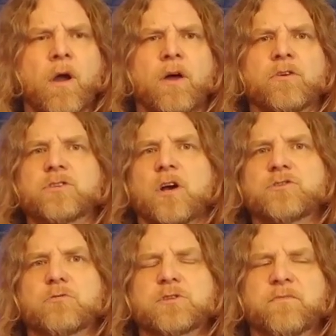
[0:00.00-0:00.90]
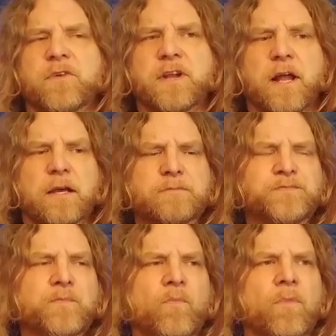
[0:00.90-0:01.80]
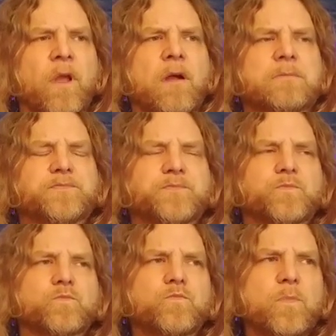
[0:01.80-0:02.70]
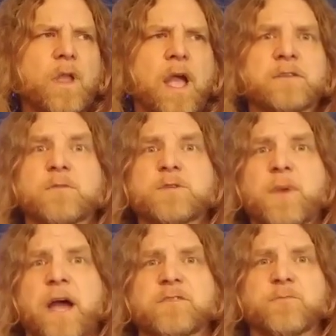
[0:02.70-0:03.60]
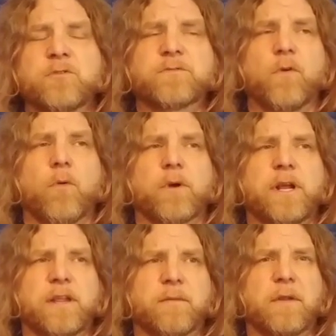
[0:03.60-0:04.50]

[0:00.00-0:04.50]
There's also some vanilla and some spice moves forward in the